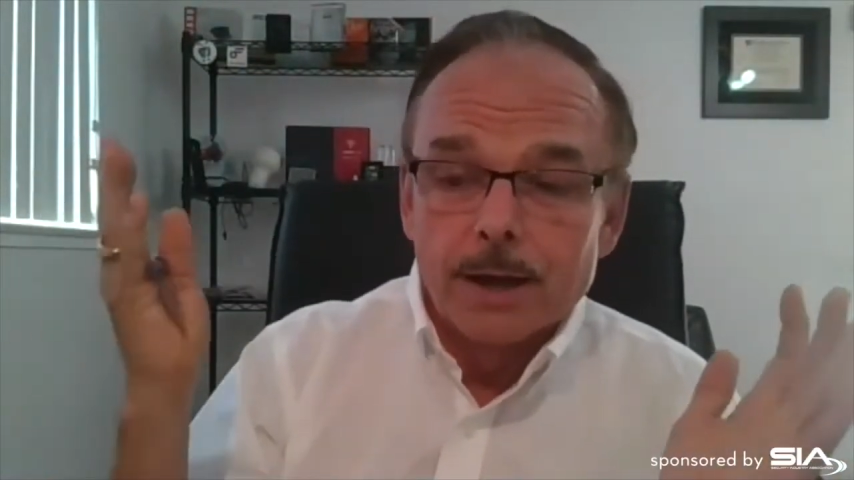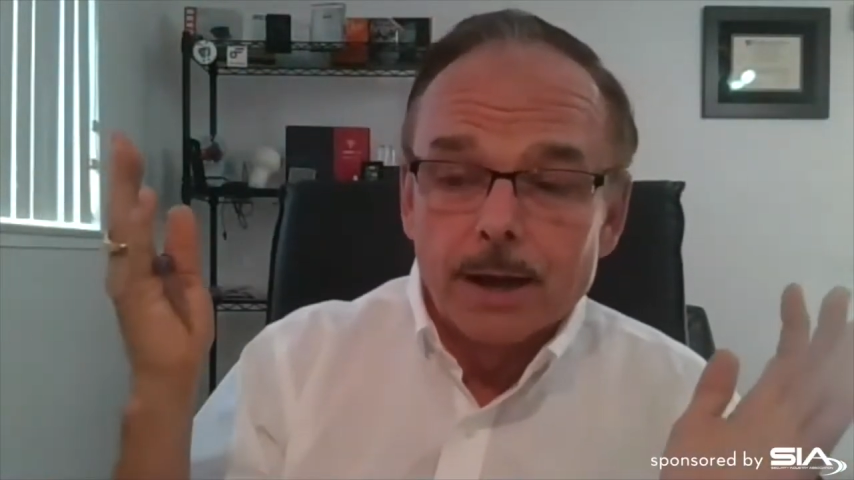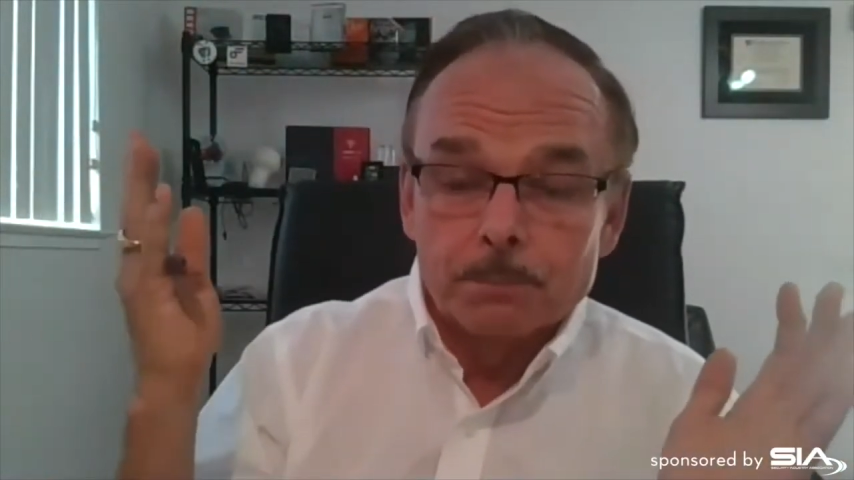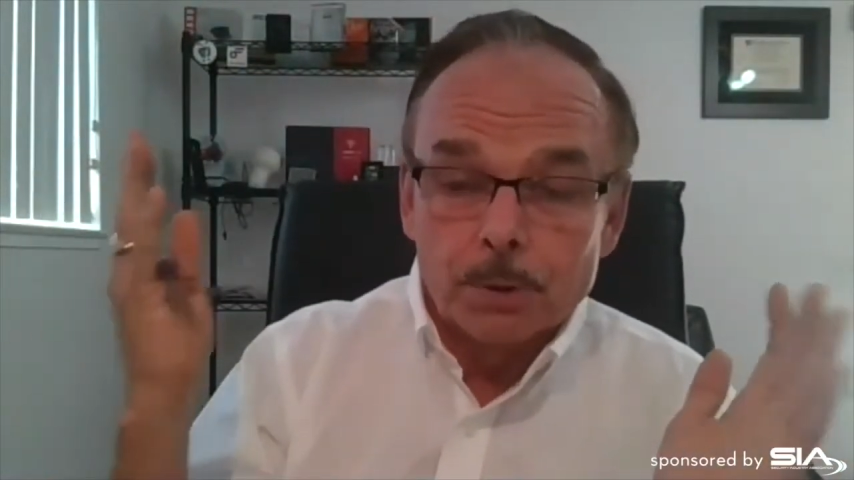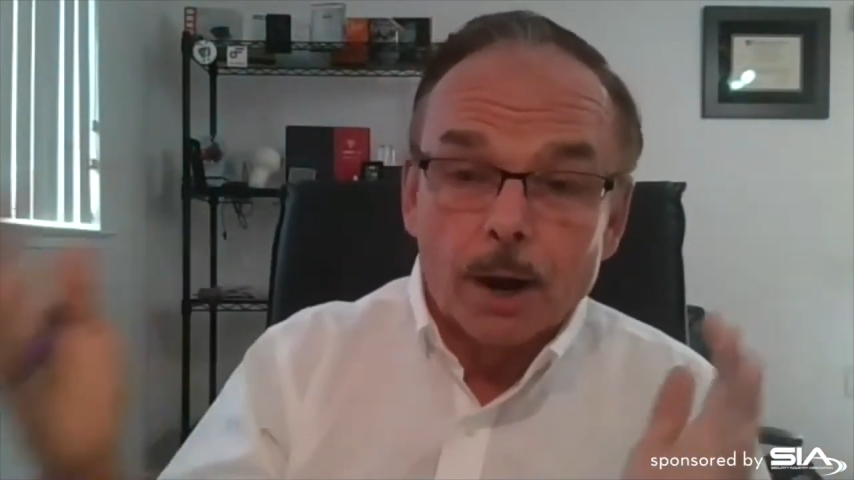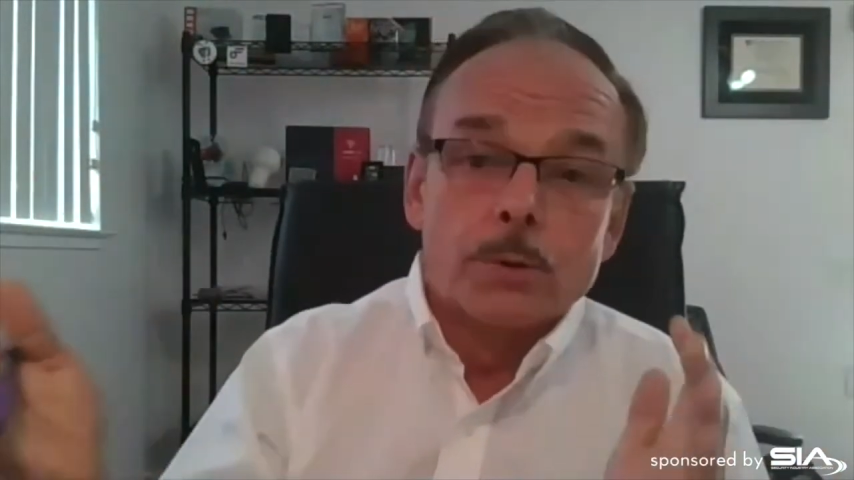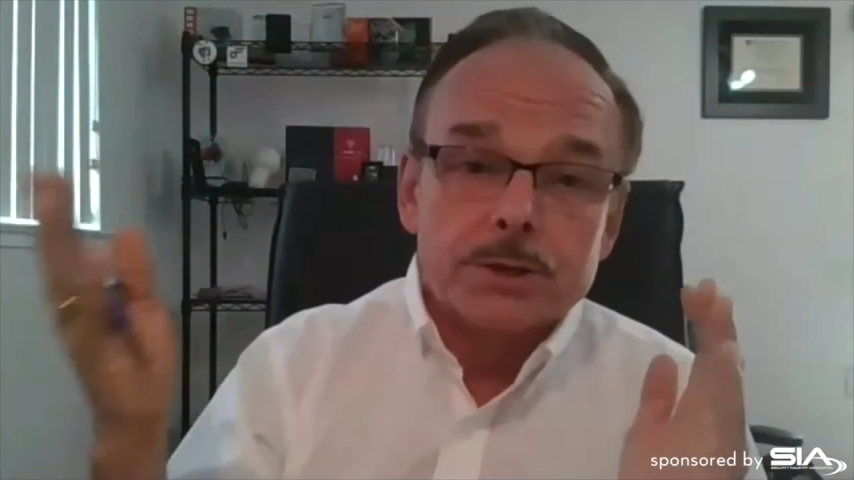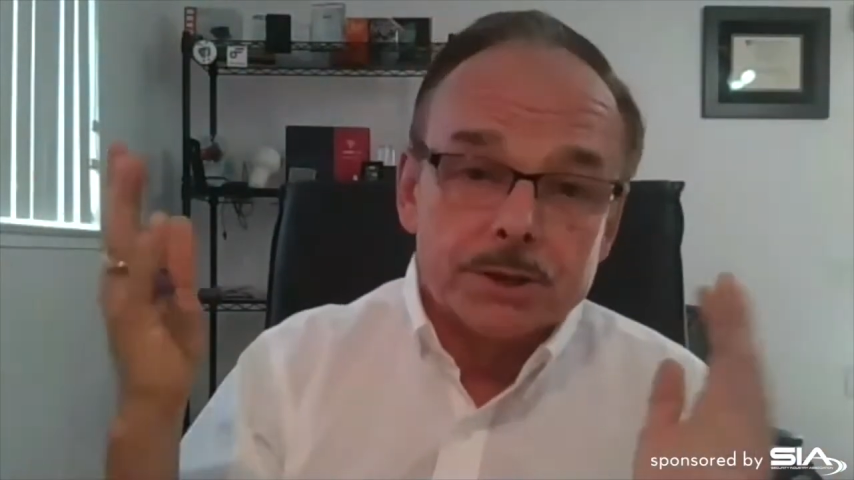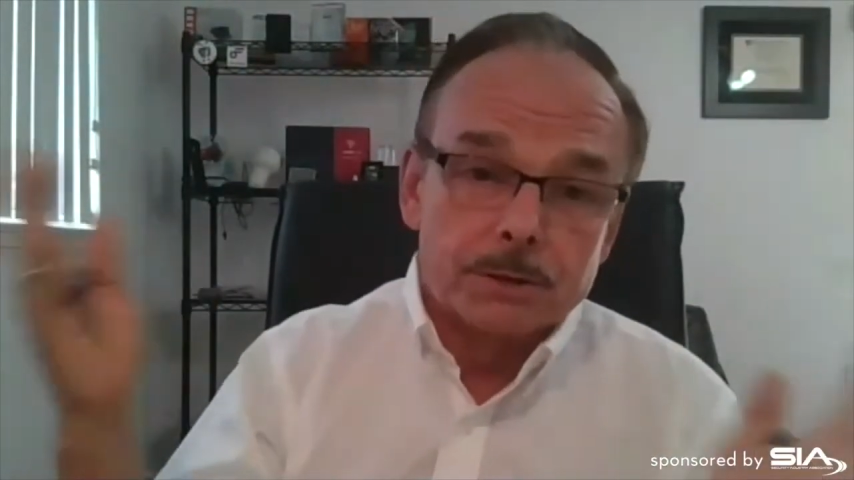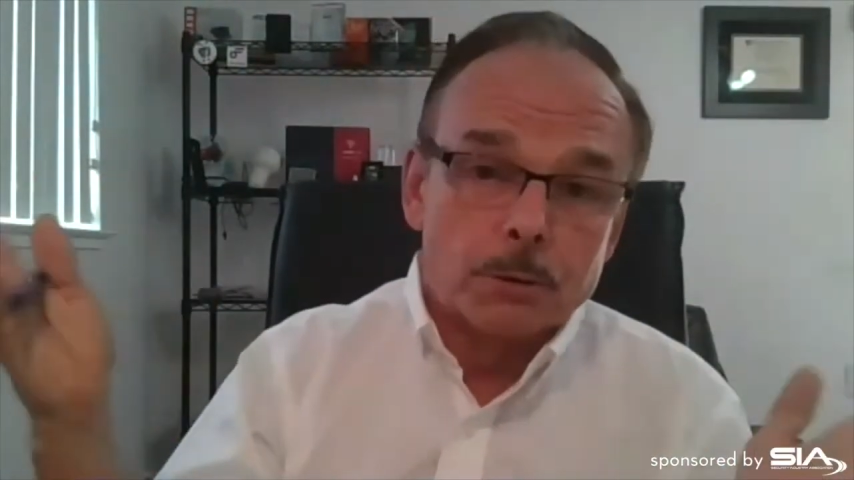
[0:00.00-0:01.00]
priorities
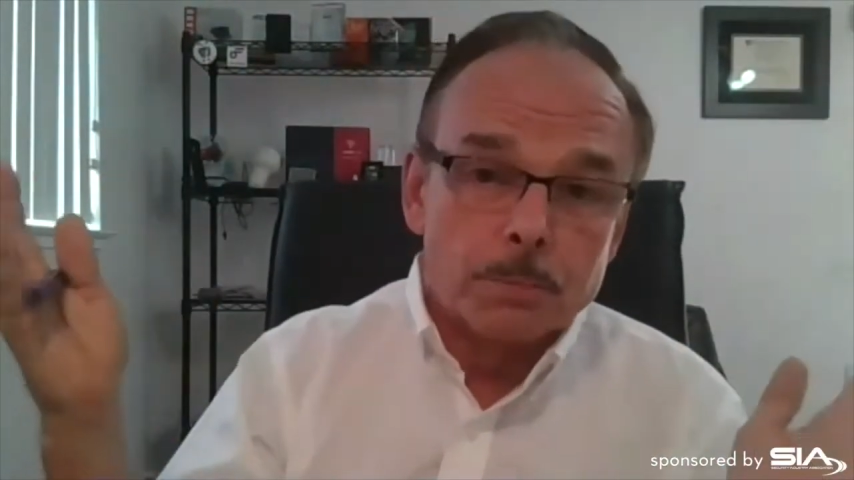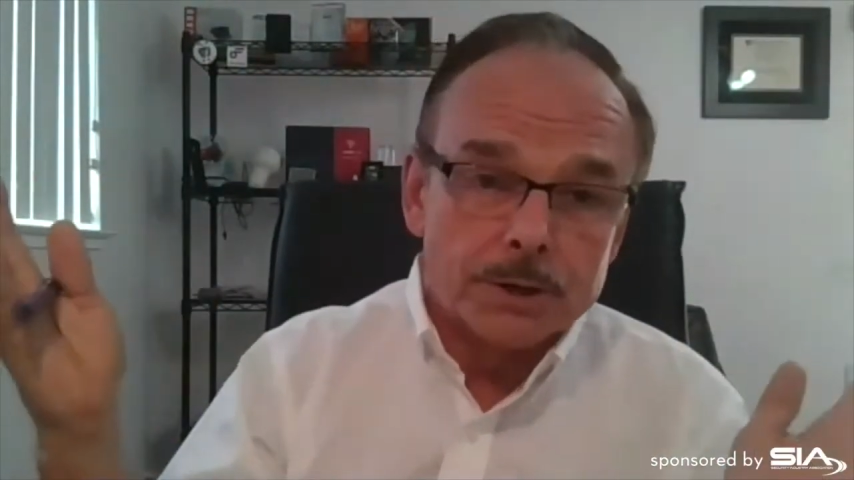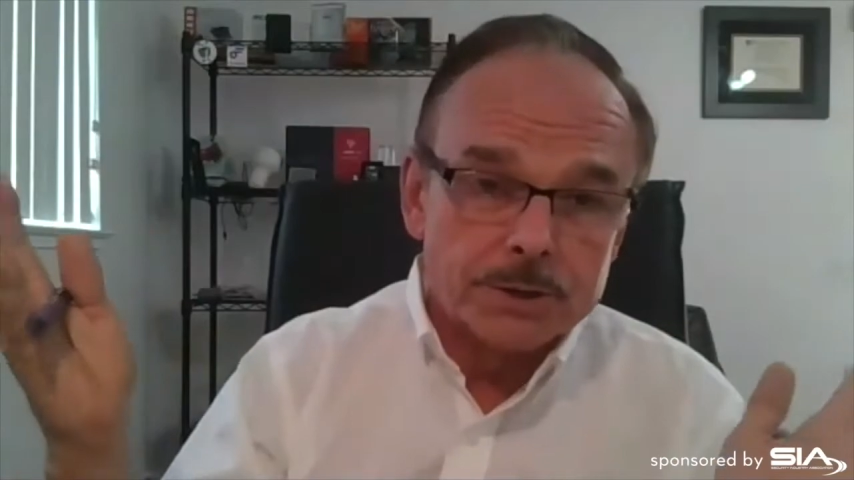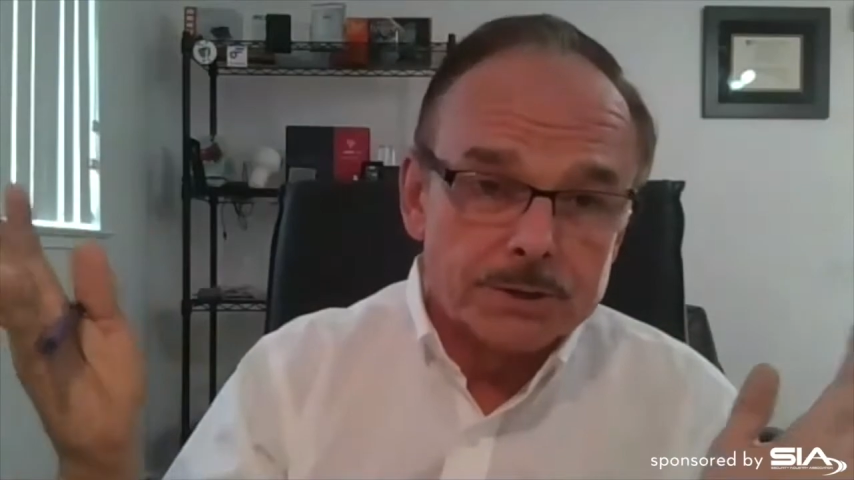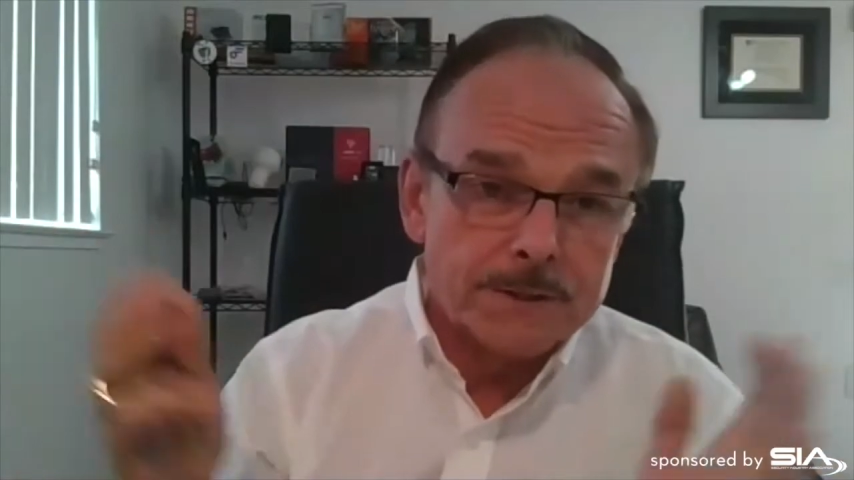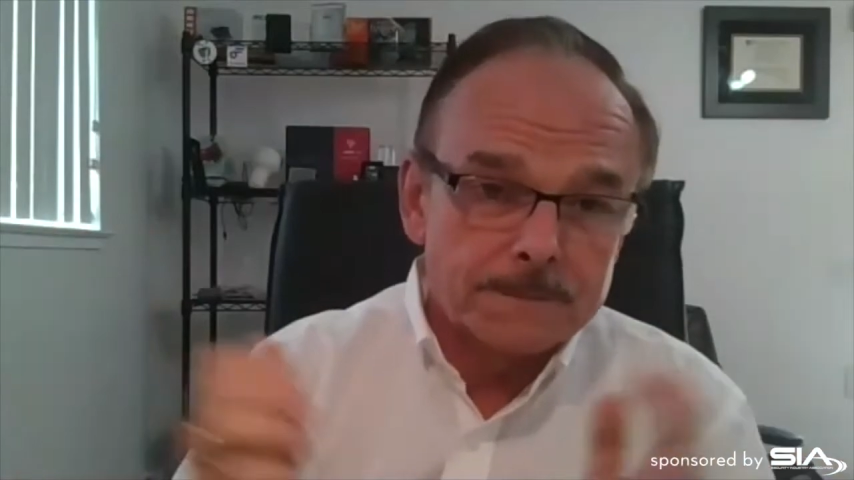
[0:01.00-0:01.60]
and their own budgets.